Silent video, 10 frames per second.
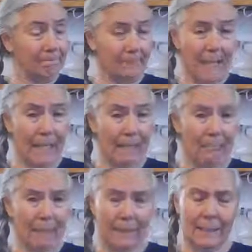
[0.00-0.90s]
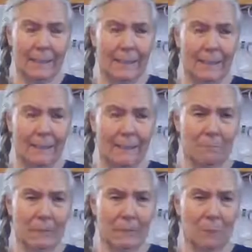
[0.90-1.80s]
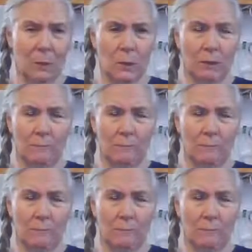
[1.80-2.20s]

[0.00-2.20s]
Yeah, I think he does sometimes. Or